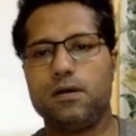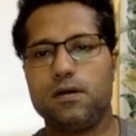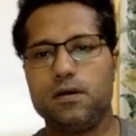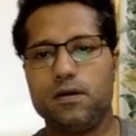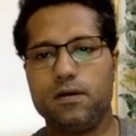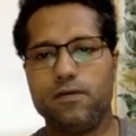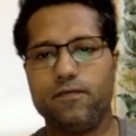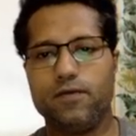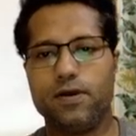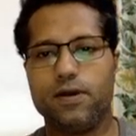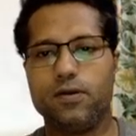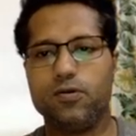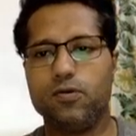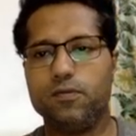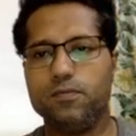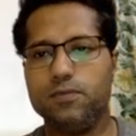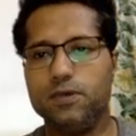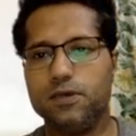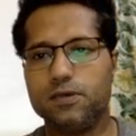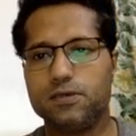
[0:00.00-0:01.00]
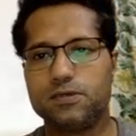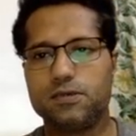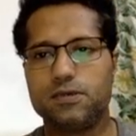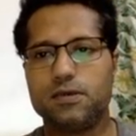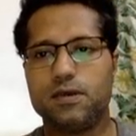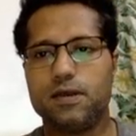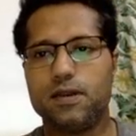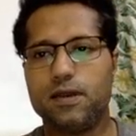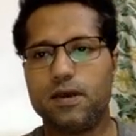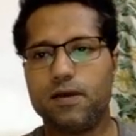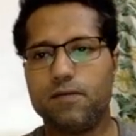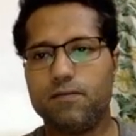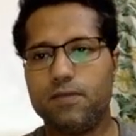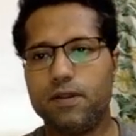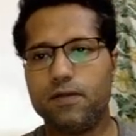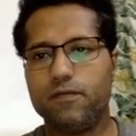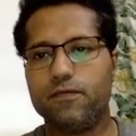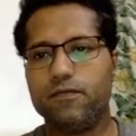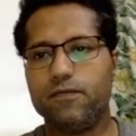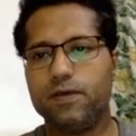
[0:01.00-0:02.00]
If I group this, and I am
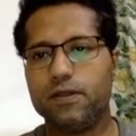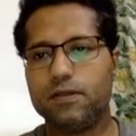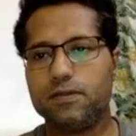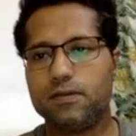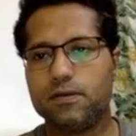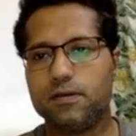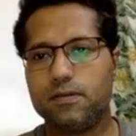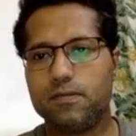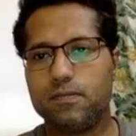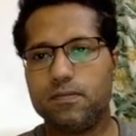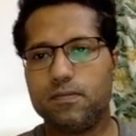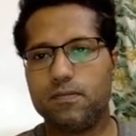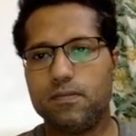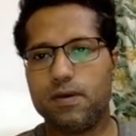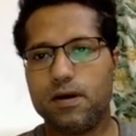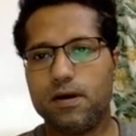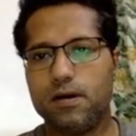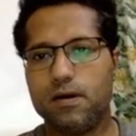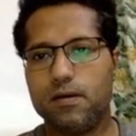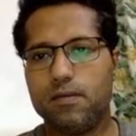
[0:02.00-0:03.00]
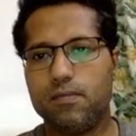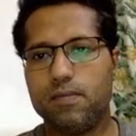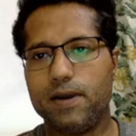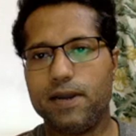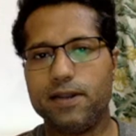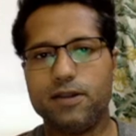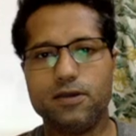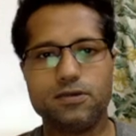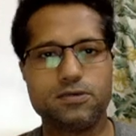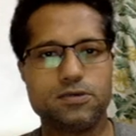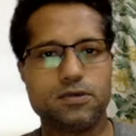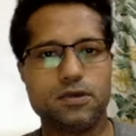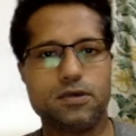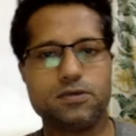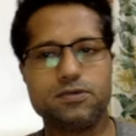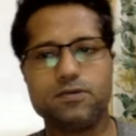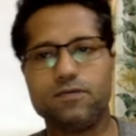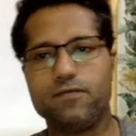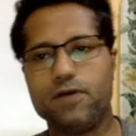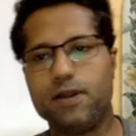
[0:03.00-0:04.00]
left with
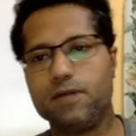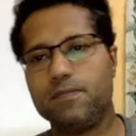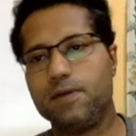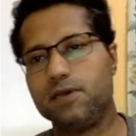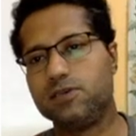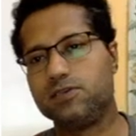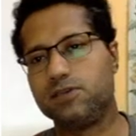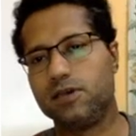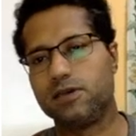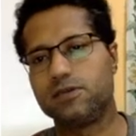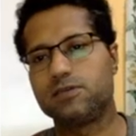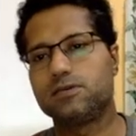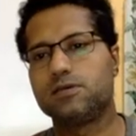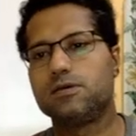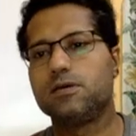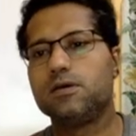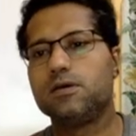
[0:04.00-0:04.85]
minus 1 by 6